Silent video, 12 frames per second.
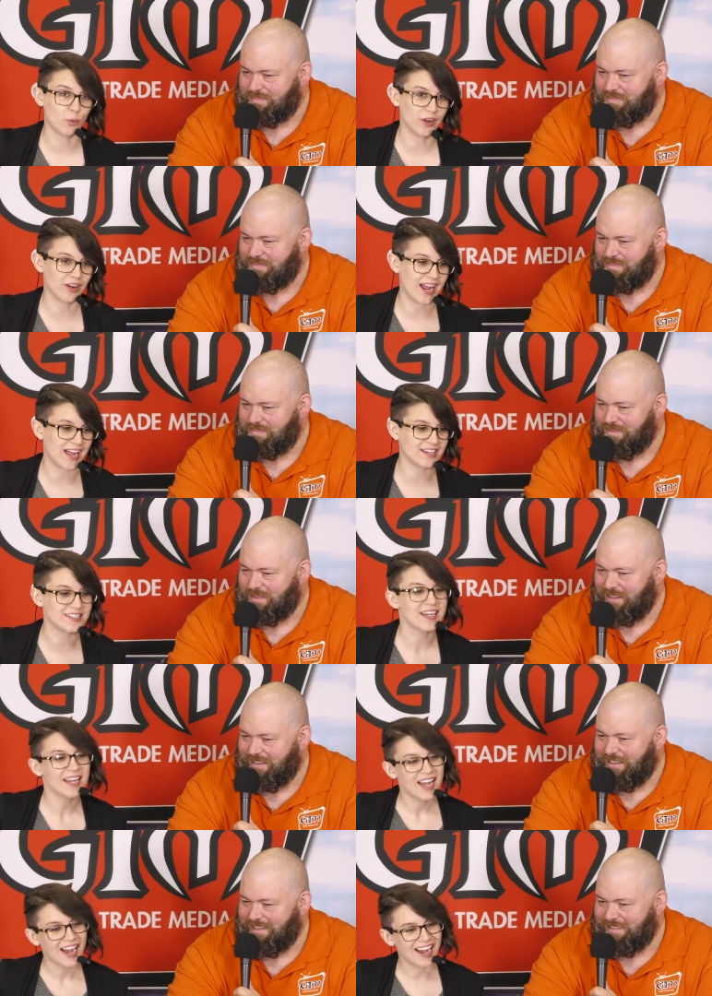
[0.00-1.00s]
Speaker 1: weird hand.
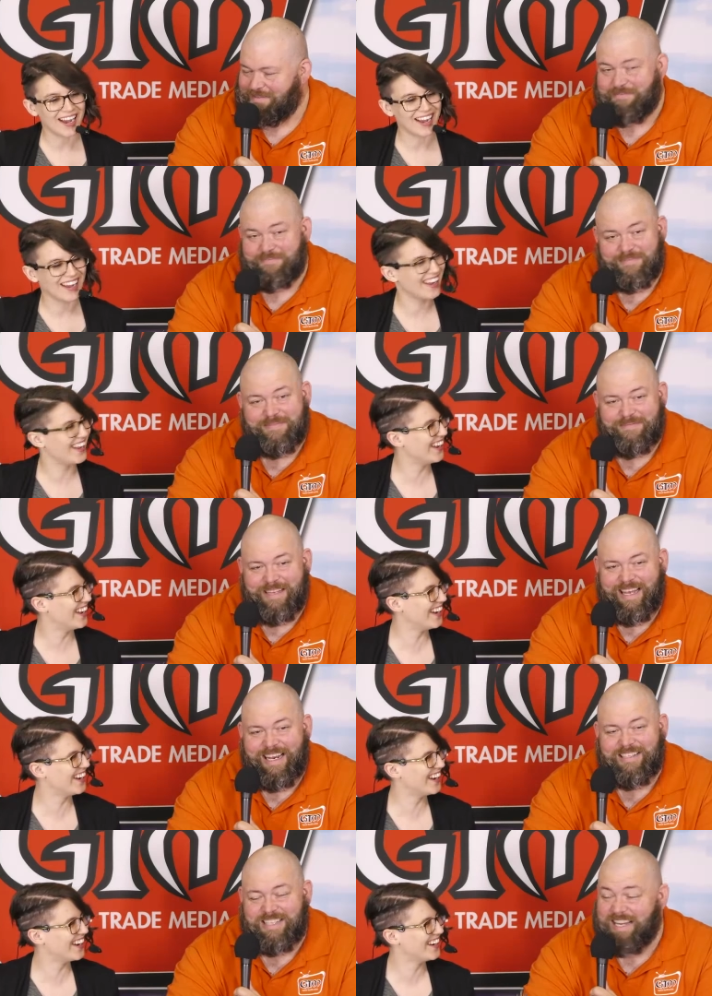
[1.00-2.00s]
And
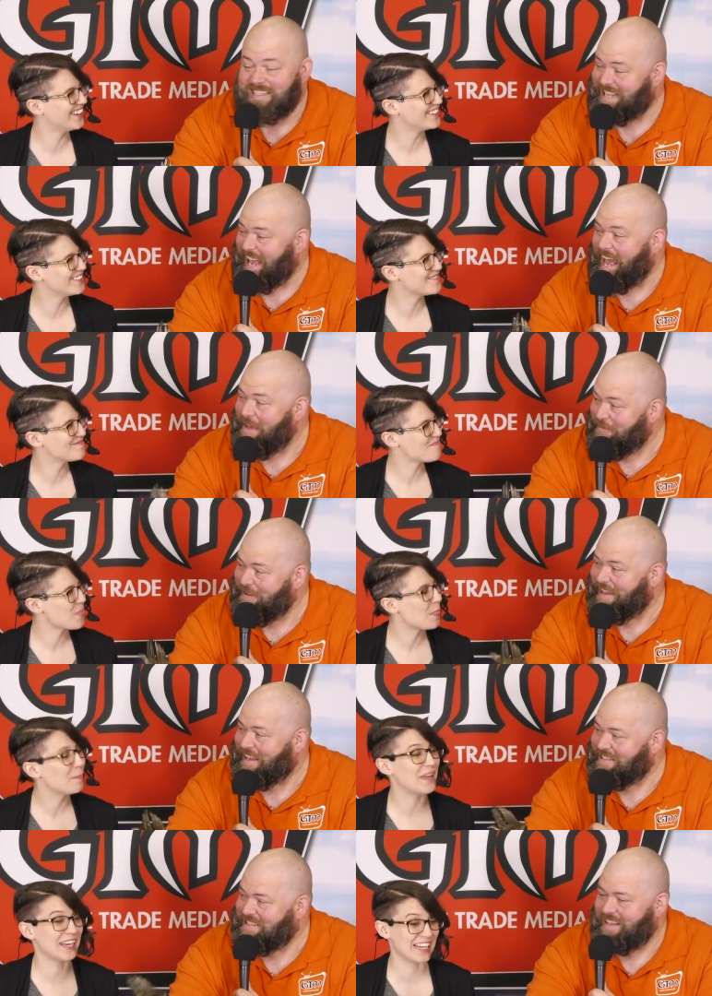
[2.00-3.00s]
it's
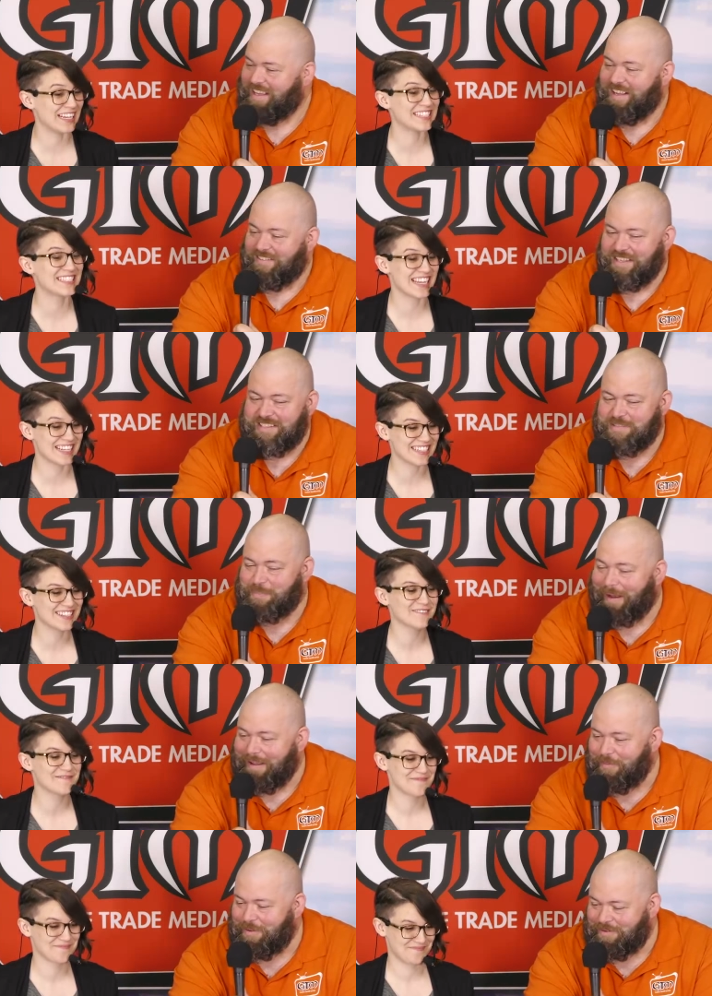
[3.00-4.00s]
heavy. This is
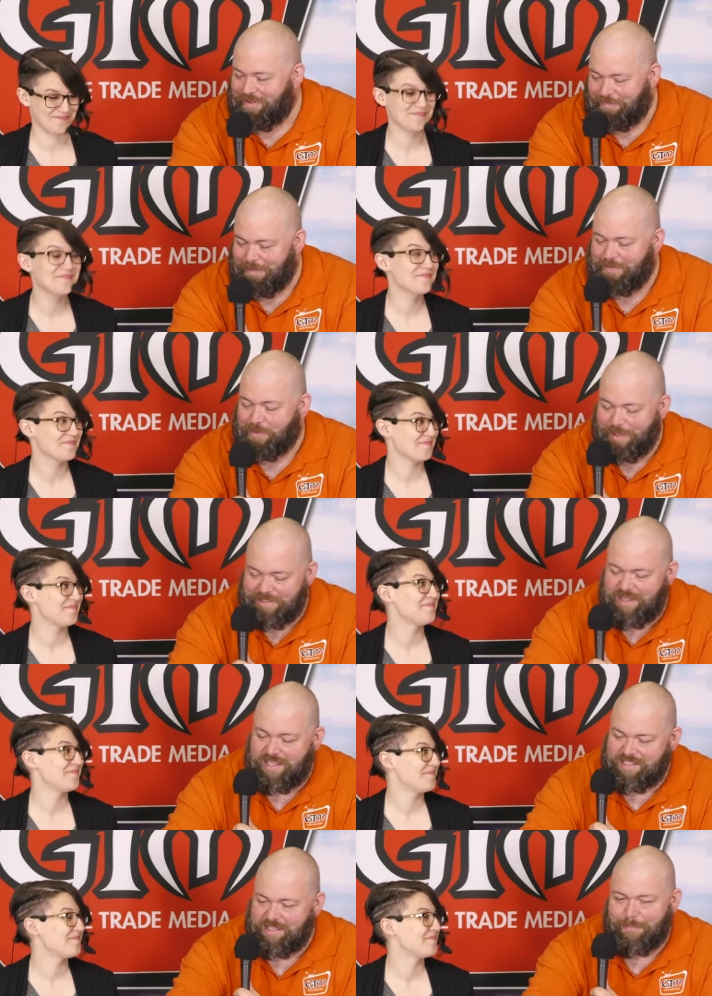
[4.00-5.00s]
probably what, between
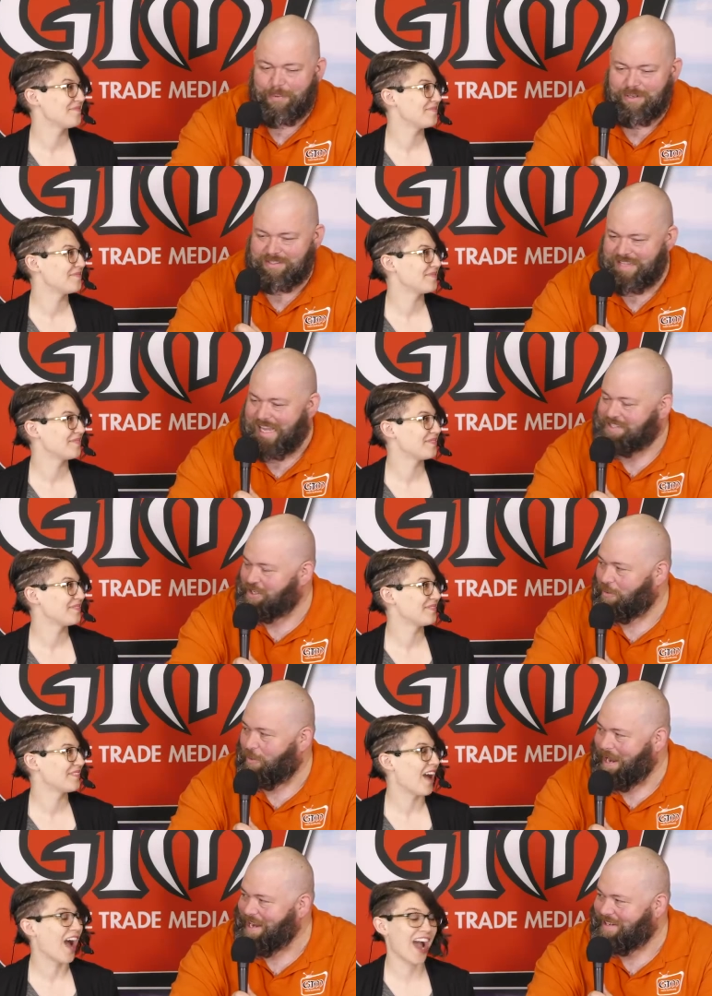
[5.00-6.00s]
this and the books, that's your
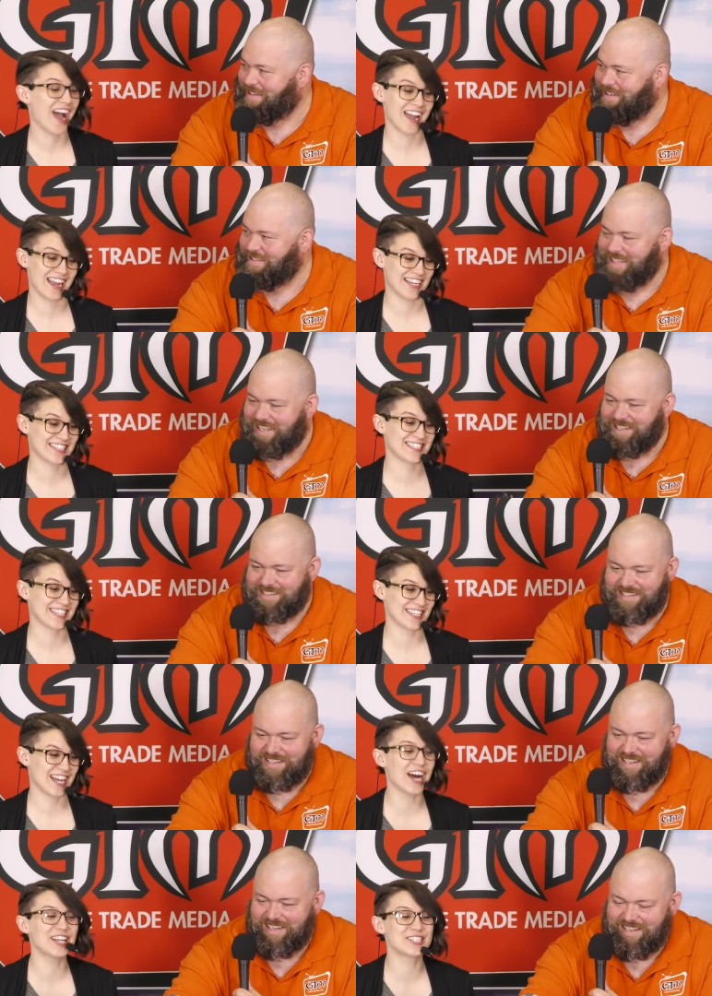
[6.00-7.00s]
weight.
Speaker 2: This thing is
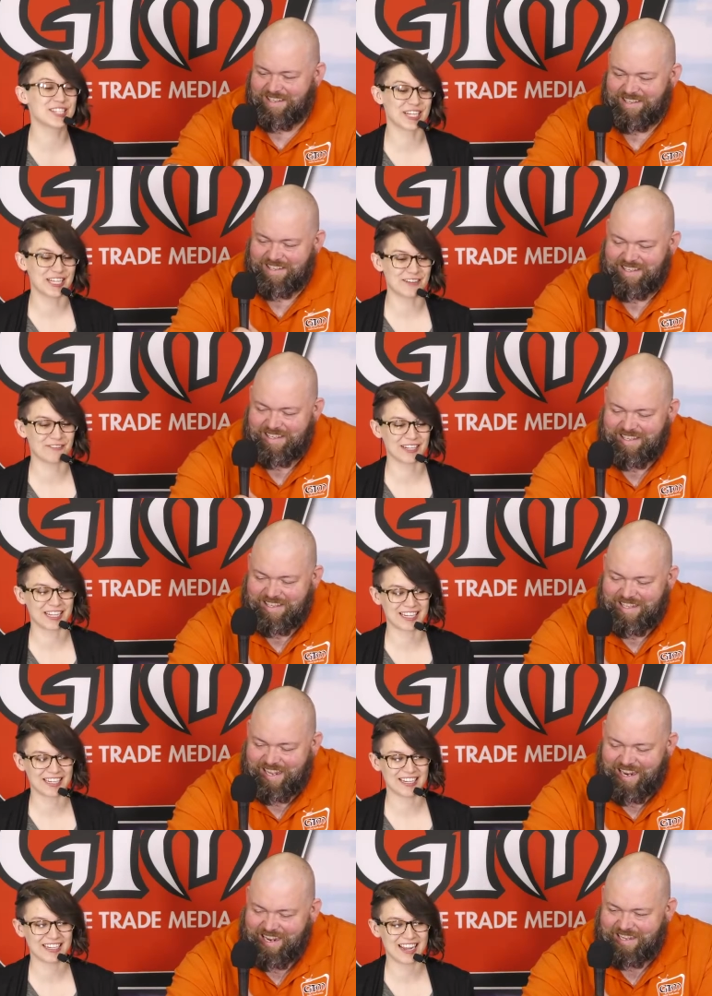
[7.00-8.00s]
a significant.
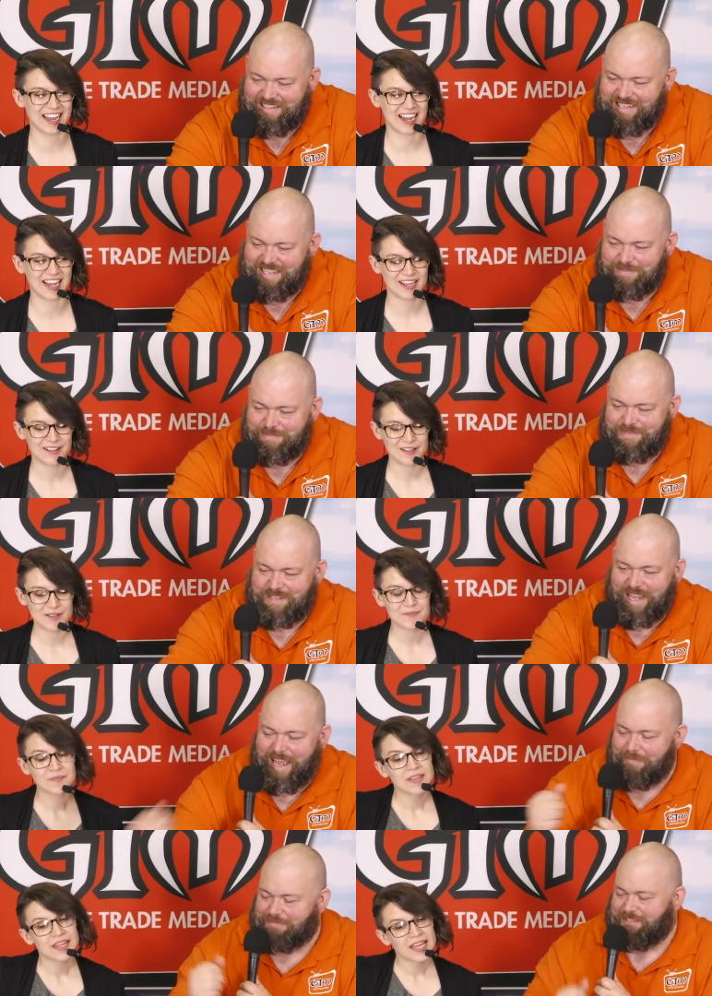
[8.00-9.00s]
Speaker 1: Yeah, it's got some
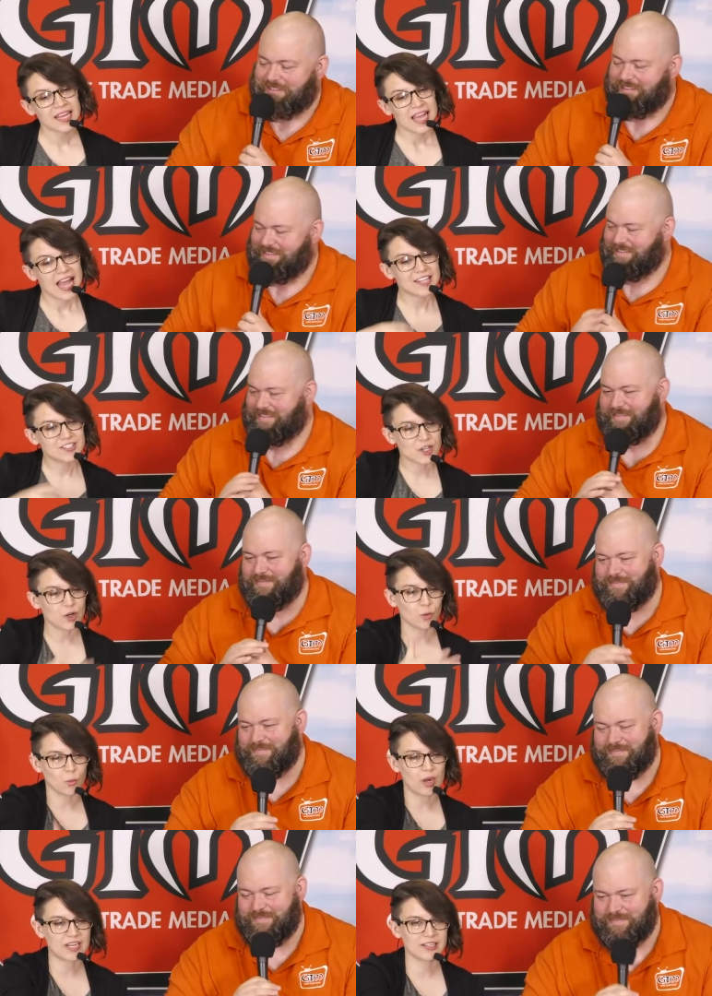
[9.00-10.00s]
heft.
Speaker 2: And so
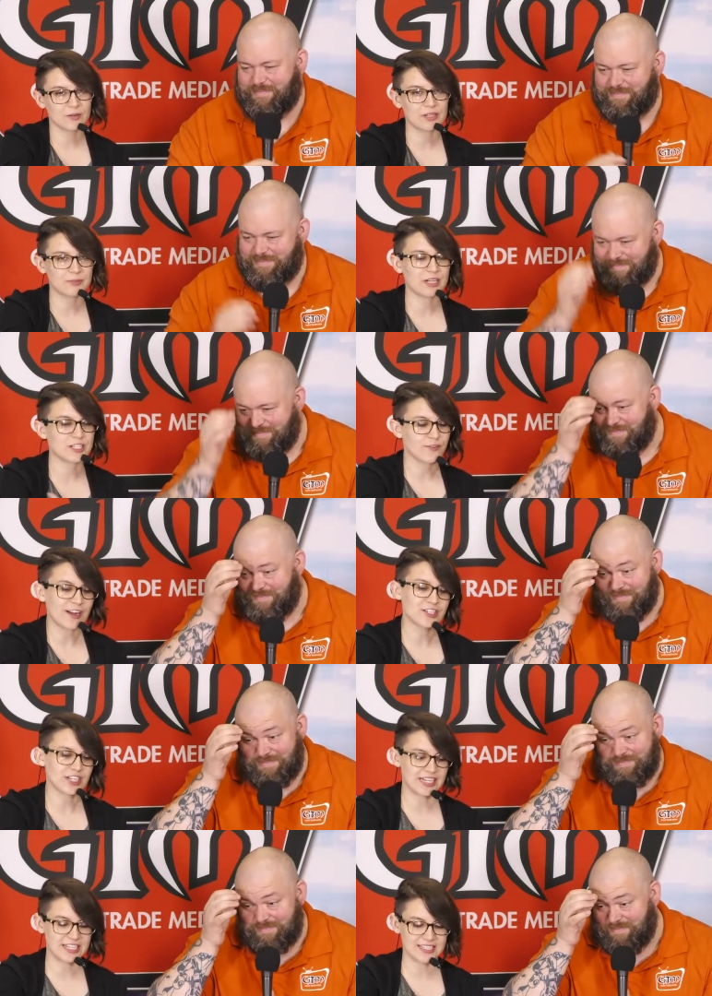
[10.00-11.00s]
what its
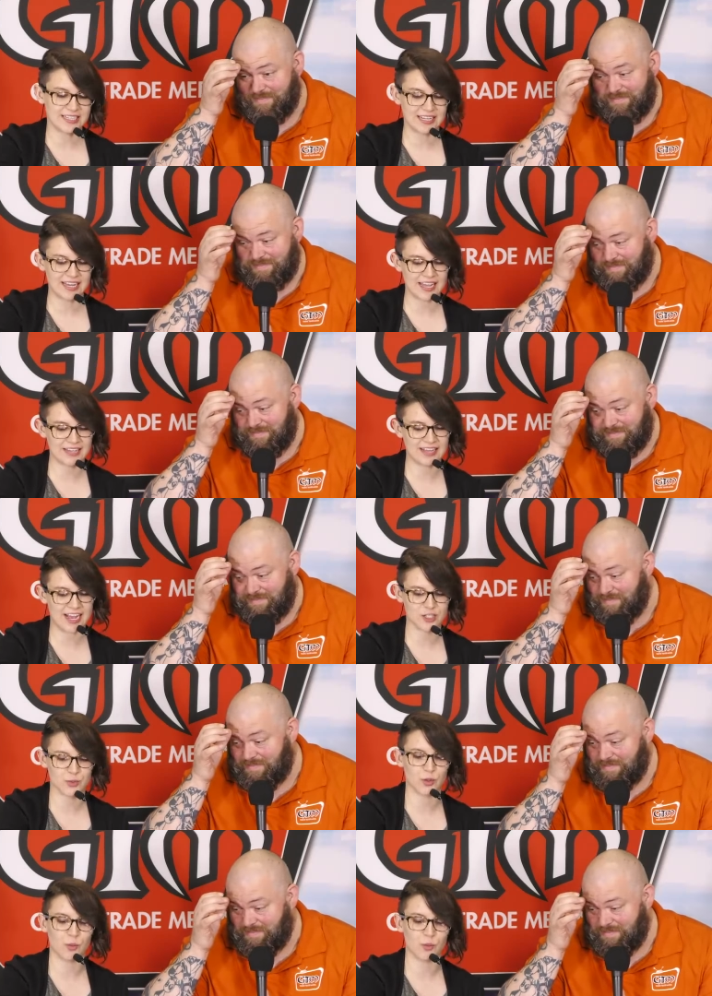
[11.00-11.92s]
function is in the actual